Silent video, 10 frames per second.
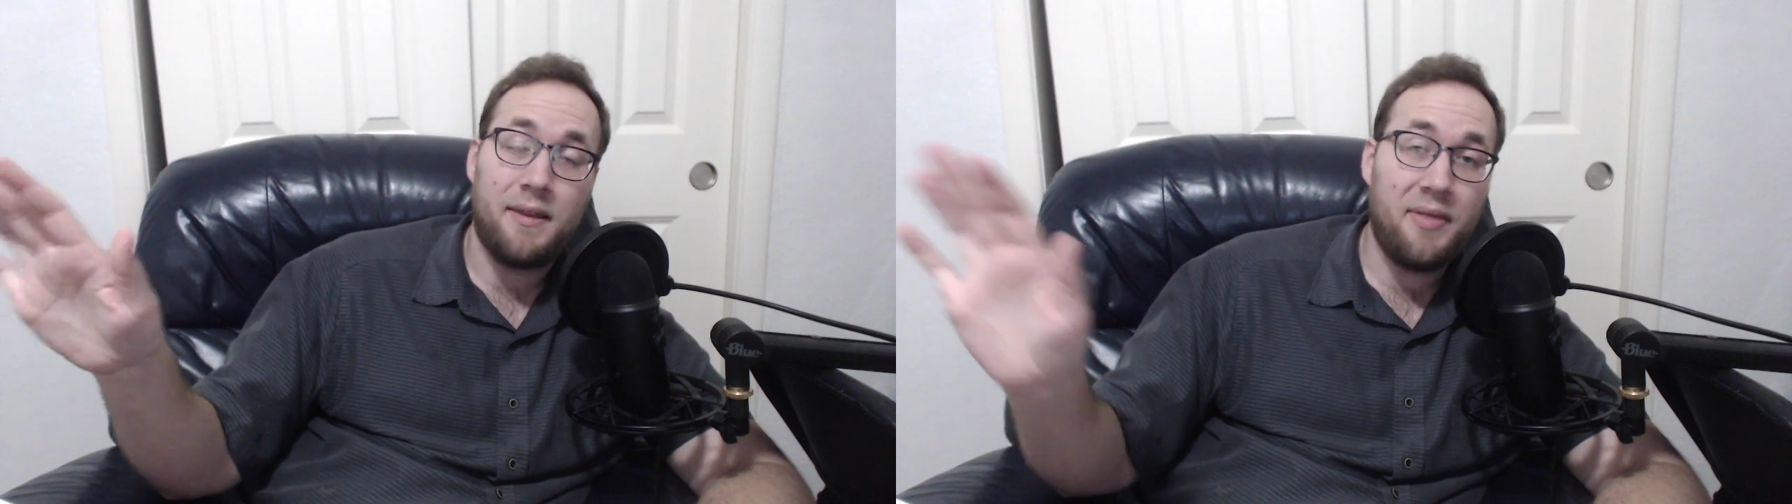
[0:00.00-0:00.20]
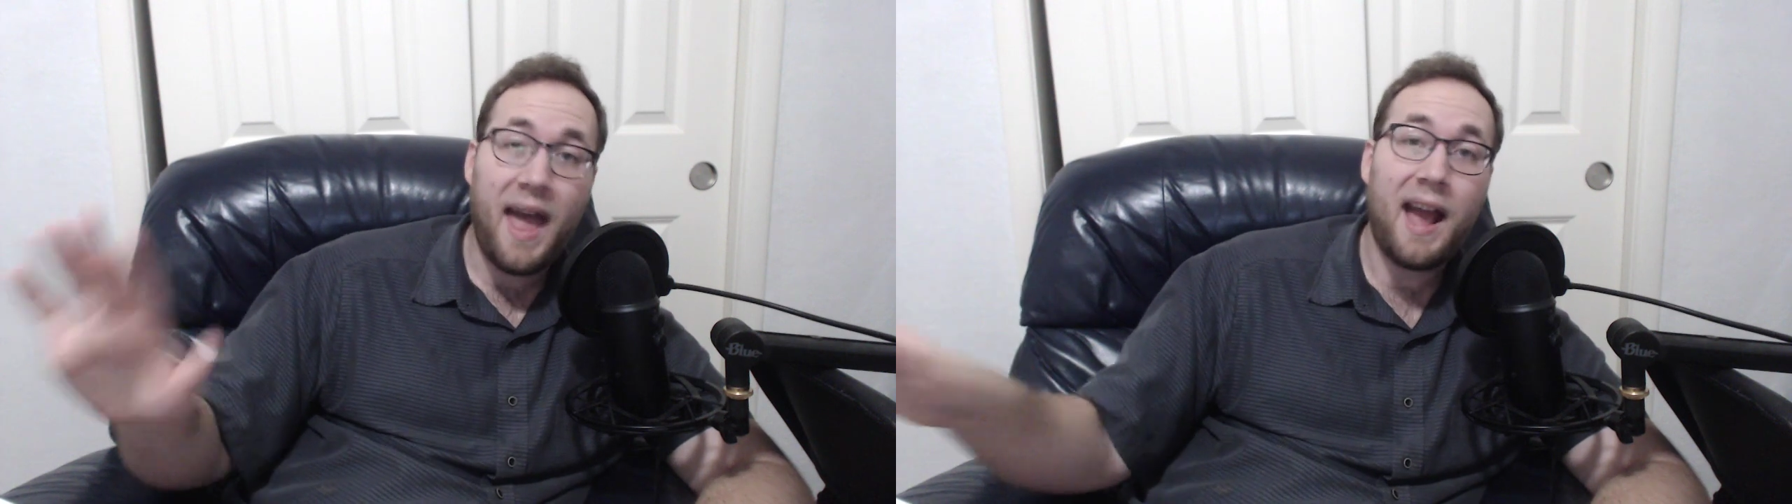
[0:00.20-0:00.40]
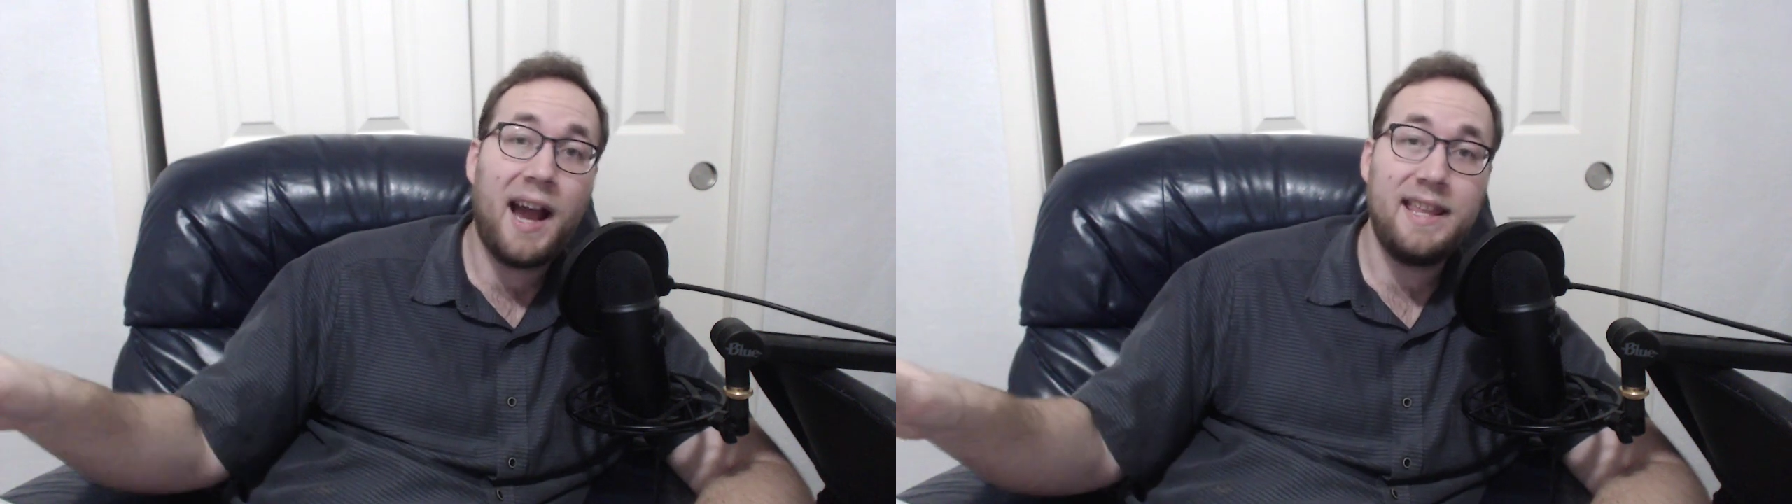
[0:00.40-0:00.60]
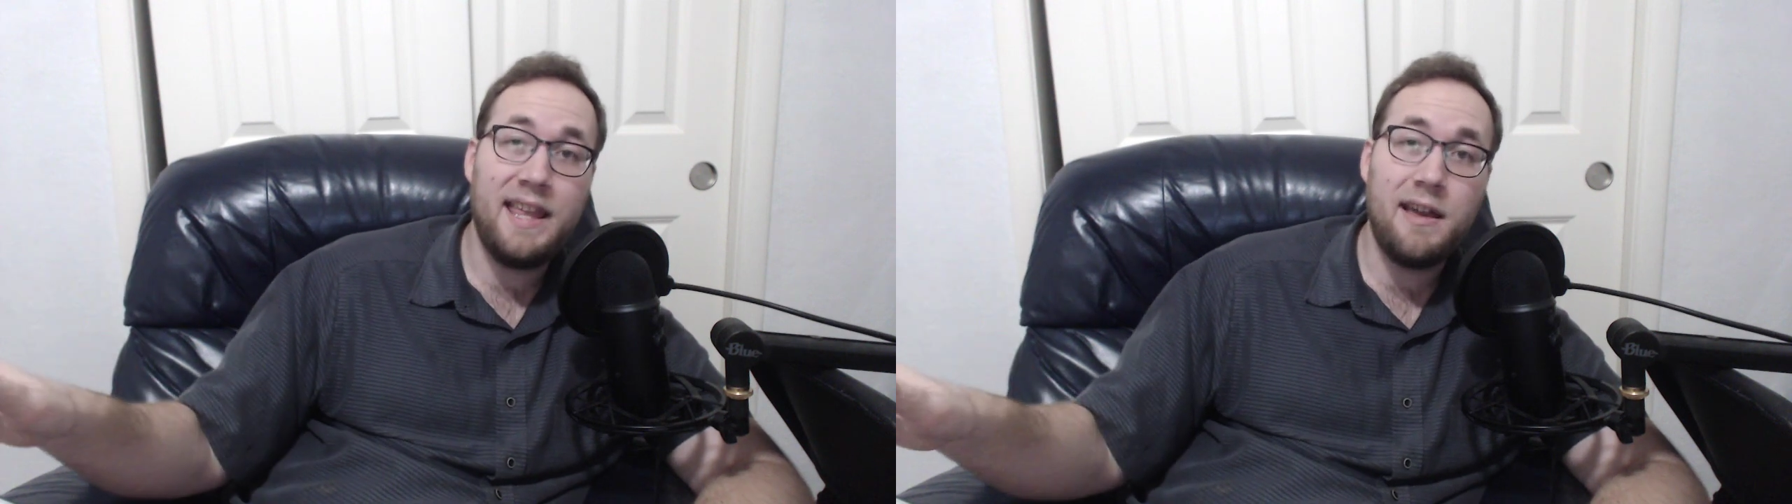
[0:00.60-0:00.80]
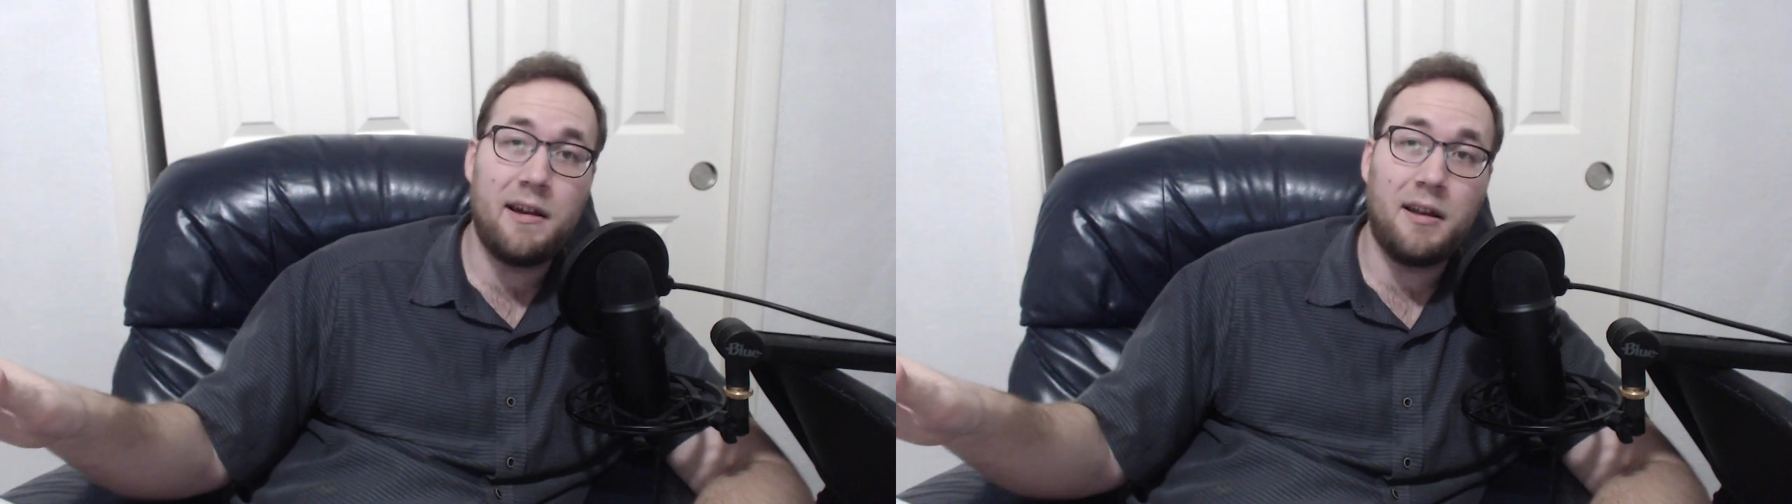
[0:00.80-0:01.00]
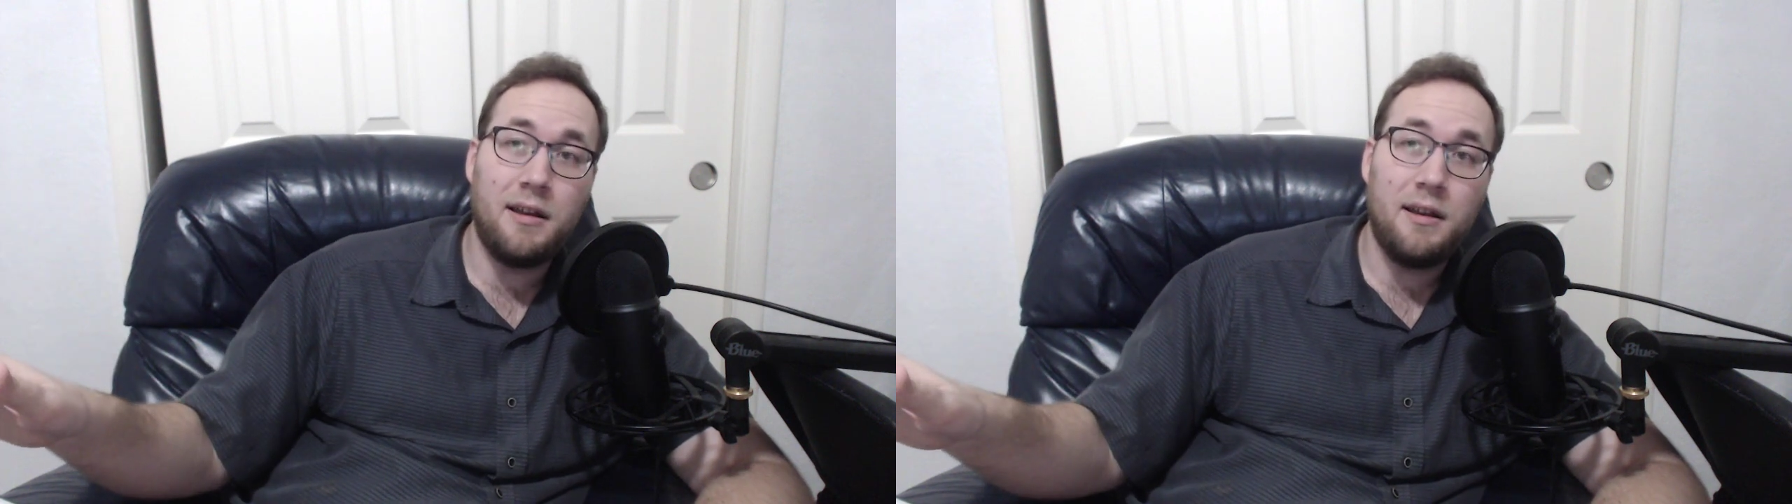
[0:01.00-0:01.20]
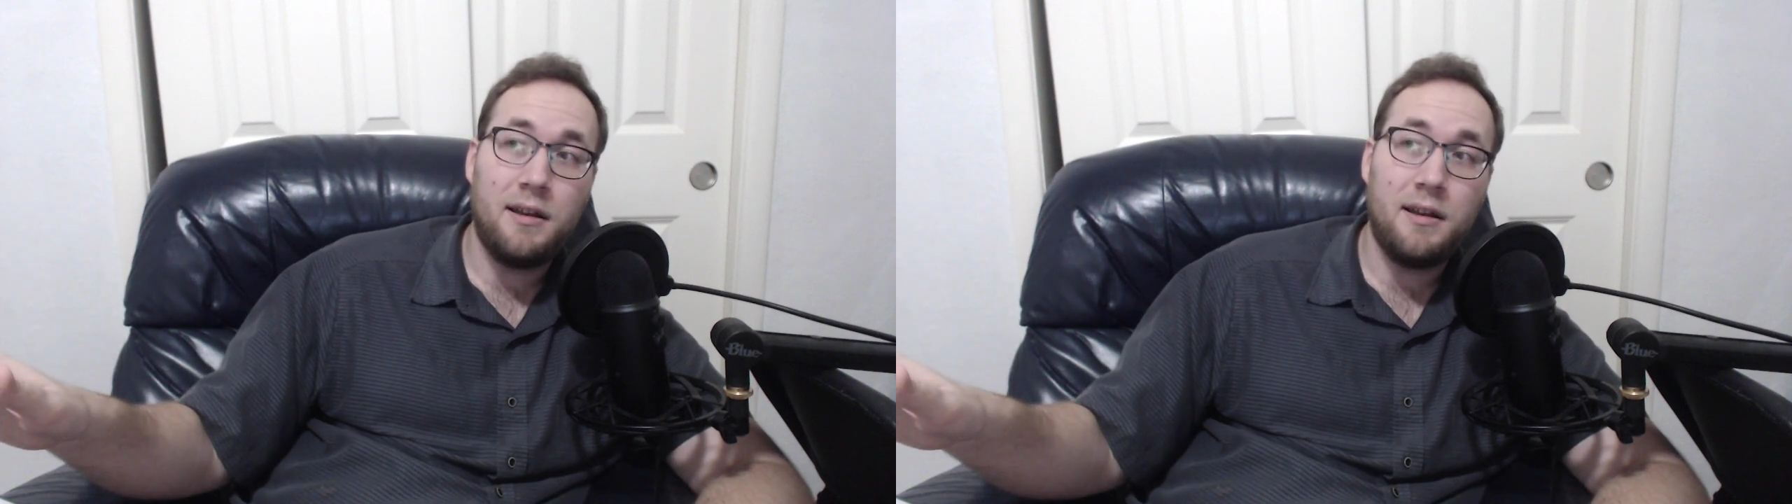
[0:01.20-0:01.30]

that idea,